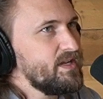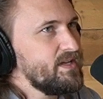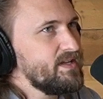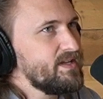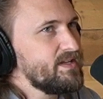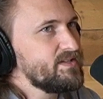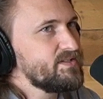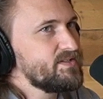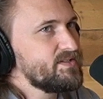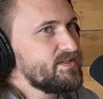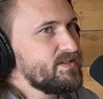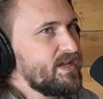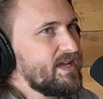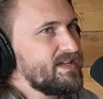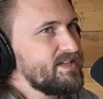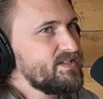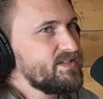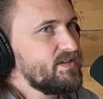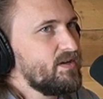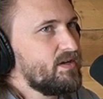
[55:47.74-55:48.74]
has
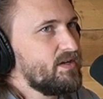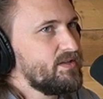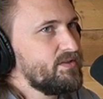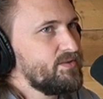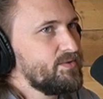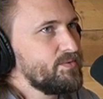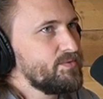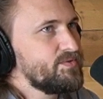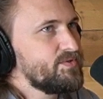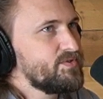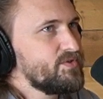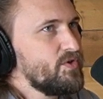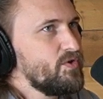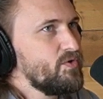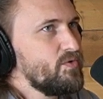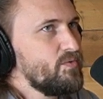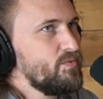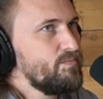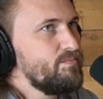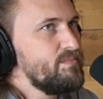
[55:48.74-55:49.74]
gone through
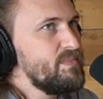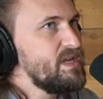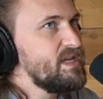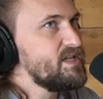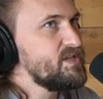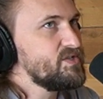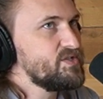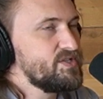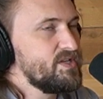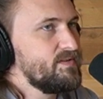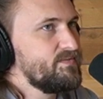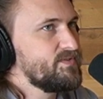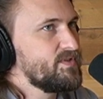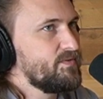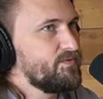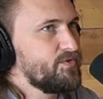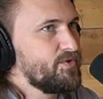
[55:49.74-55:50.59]
so many shifts over